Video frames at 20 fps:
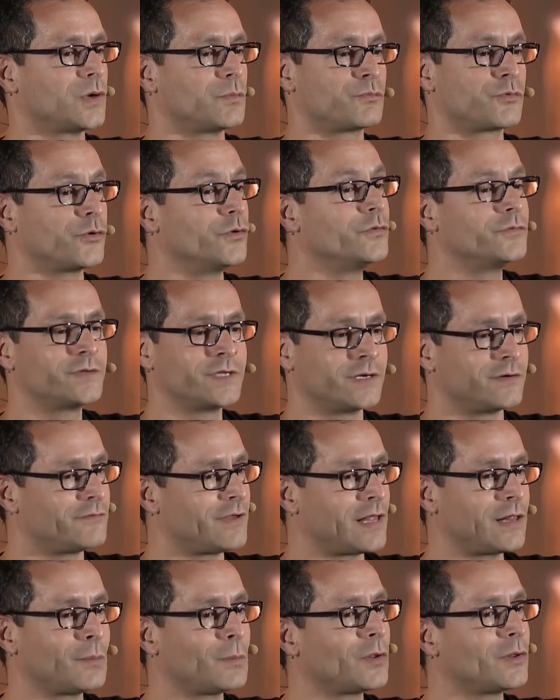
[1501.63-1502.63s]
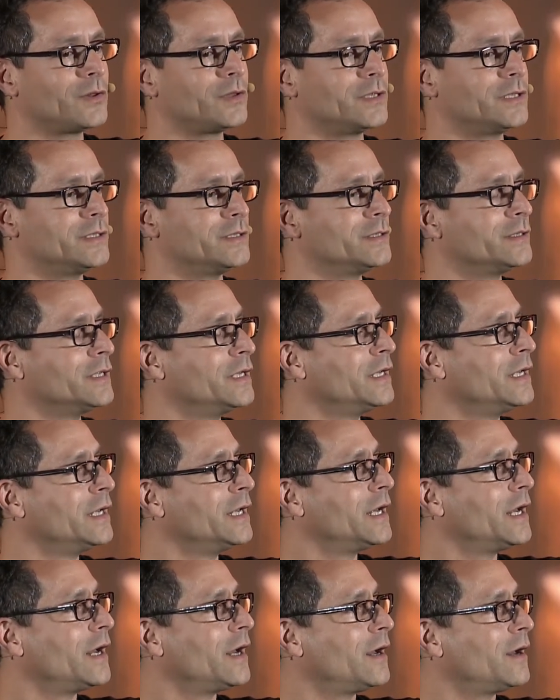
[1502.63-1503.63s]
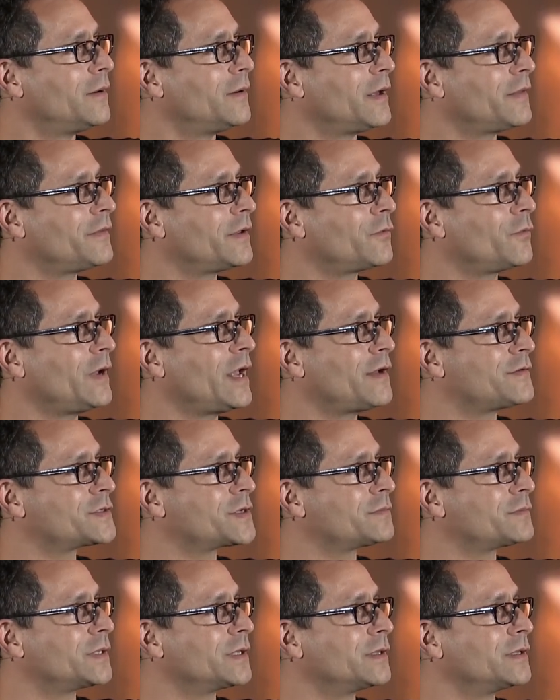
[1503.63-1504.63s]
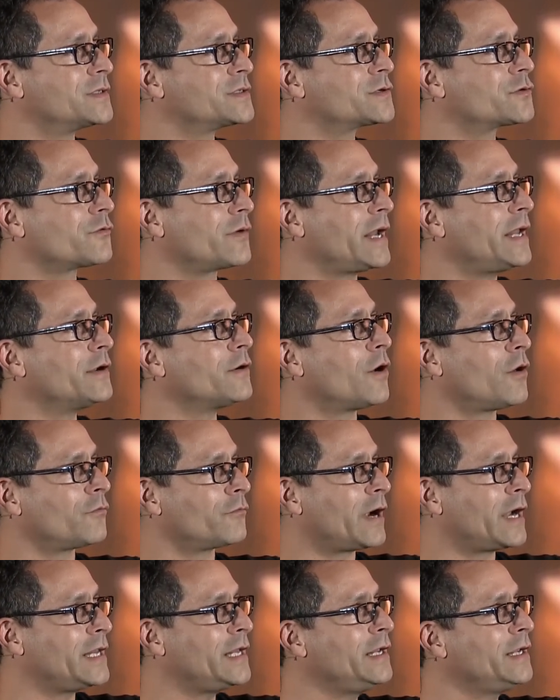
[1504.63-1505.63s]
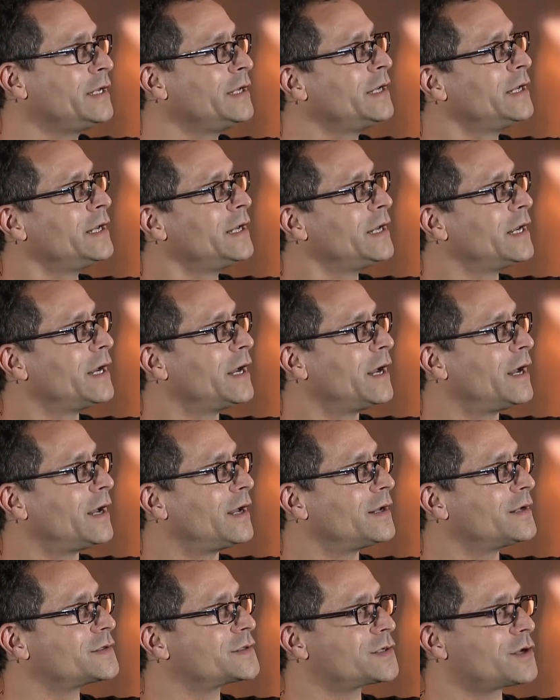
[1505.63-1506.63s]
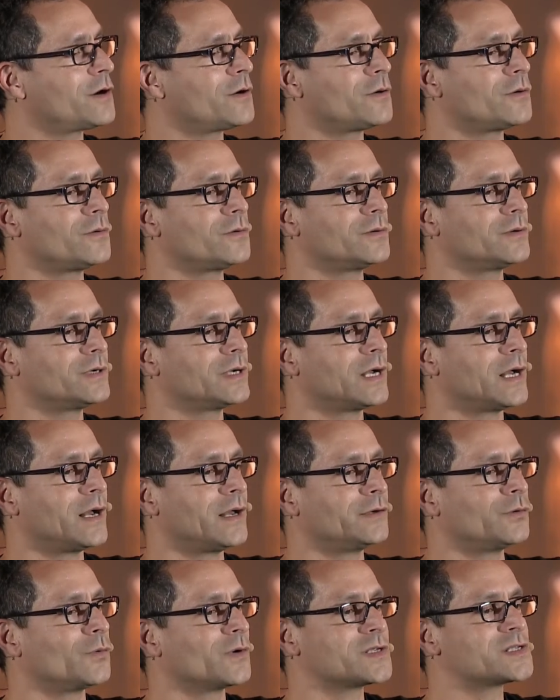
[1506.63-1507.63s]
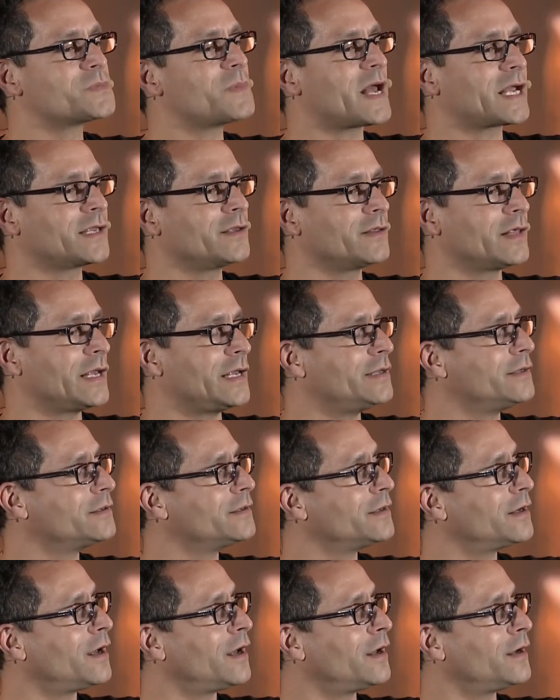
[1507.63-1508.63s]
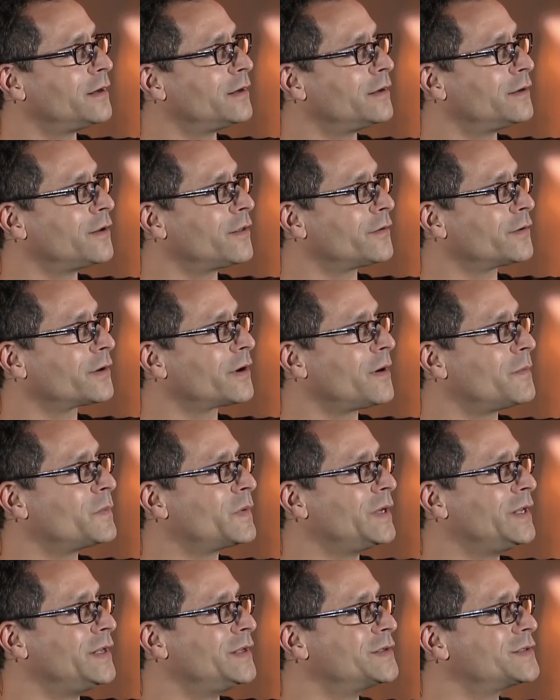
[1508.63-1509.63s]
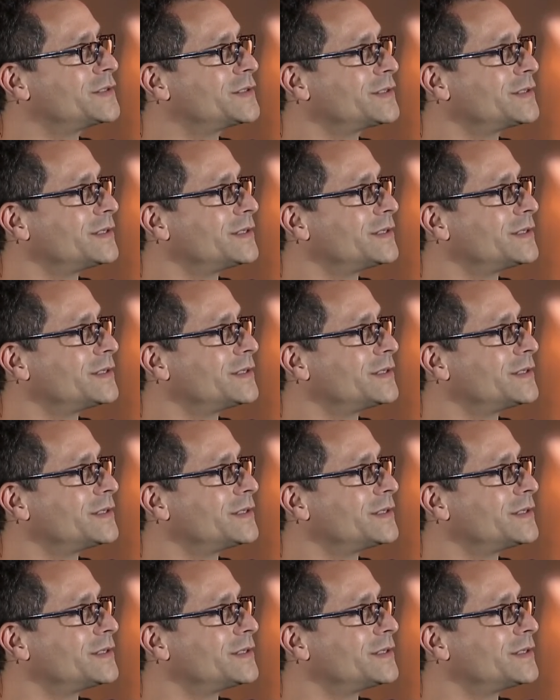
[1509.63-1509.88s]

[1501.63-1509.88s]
approved and available, and uh, I think we have something that's great already. Uh, so I don't want to speculate on another company's